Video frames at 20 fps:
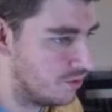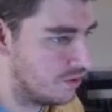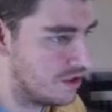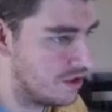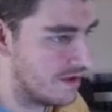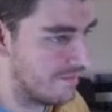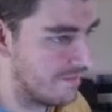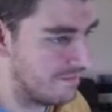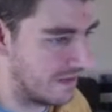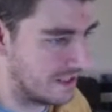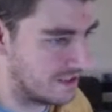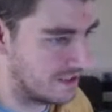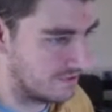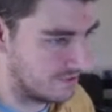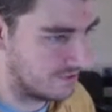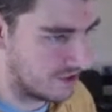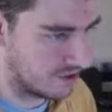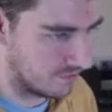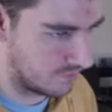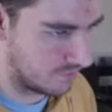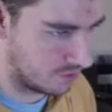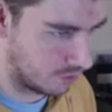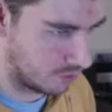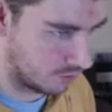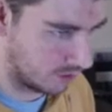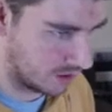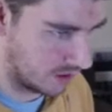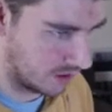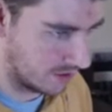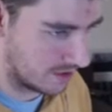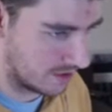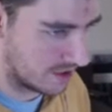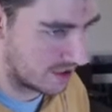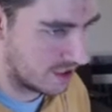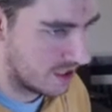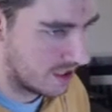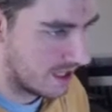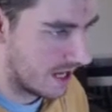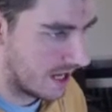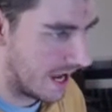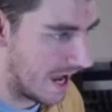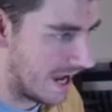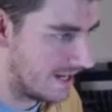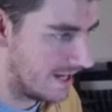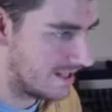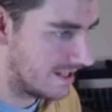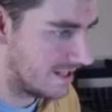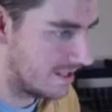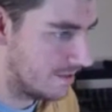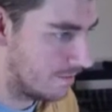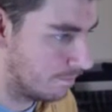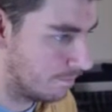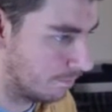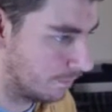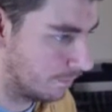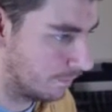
the effectiveness of shotguns, and in